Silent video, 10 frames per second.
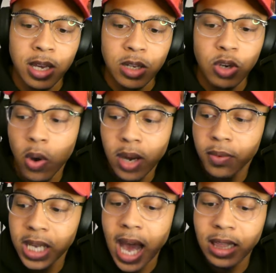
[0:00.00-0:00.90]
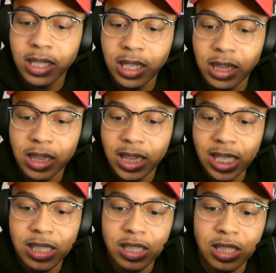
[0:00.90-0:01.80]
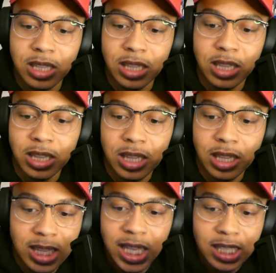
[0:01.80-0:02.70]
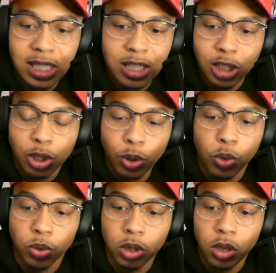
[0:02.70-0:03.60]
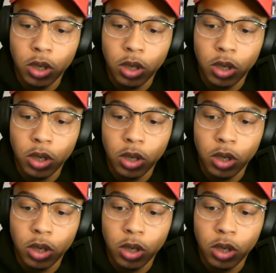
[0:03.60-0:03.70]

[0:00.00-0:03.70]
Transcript: you know, in reality, this is the truth.